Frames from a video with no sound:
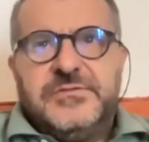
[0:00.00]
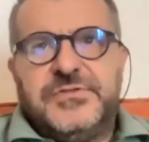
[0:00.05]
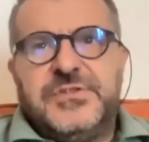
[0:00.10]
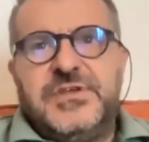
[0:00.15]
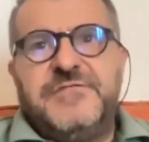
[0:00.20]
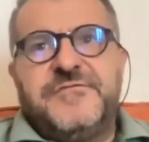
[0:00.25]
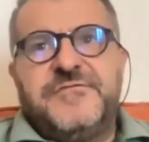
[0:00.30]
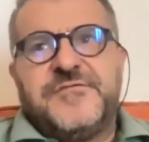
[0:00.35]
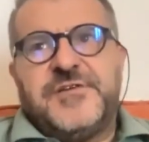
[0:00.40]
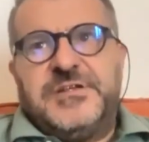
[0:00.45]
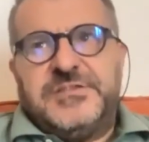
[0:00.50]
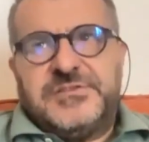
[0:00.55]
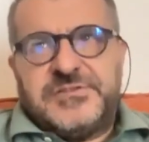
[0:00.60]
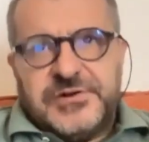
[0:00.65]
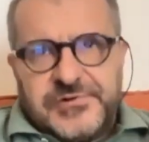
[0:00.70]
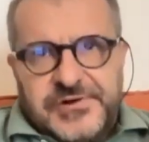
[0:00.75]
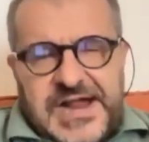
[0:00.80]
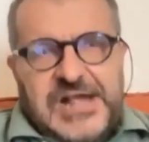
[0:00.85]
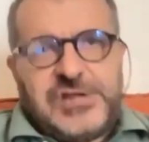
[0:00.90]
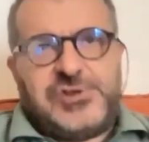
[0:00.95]
different
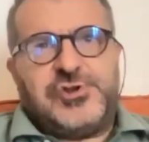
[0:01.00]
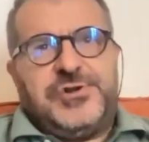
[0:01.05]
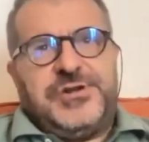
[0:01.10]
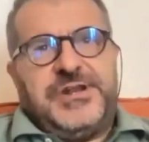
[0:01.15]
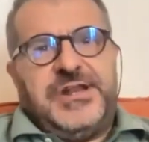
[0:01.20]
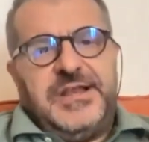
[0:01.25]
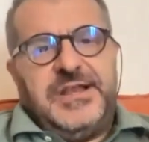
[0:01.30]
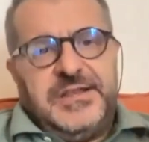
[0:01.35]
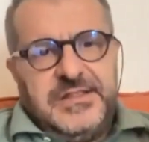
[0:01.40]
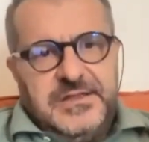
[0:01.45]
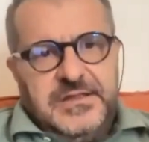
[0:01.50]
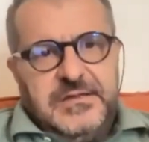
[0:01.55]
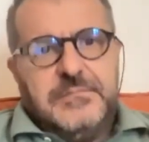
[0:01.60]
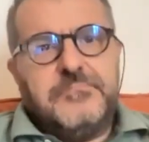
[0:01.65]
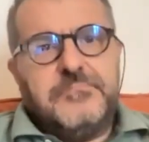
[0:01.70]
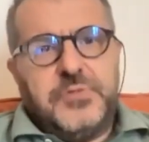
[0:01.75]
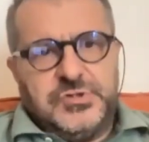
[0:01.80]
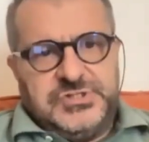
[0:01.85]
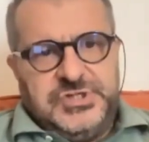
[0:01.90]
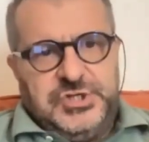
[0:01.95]
rational
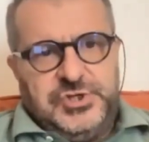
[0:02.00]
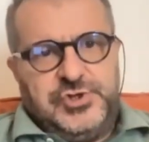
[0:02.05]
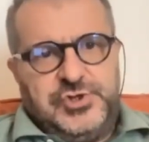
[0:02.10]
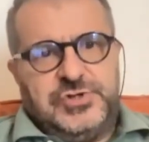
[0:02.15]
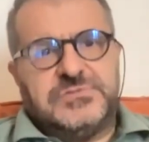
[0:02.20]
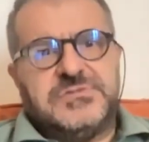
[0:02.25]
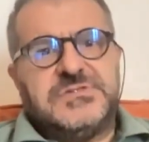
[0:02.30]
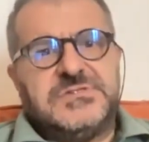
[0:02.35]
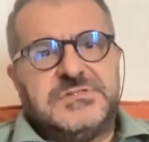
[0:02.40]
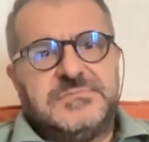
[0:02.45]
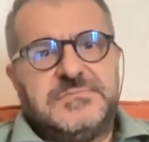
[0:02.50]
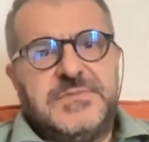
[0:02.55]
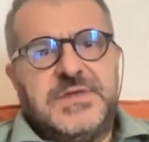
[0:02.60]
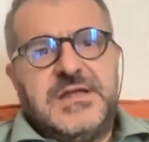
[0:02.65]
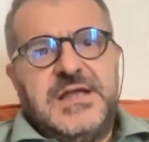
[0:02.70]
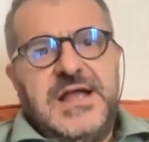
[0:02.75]
positions.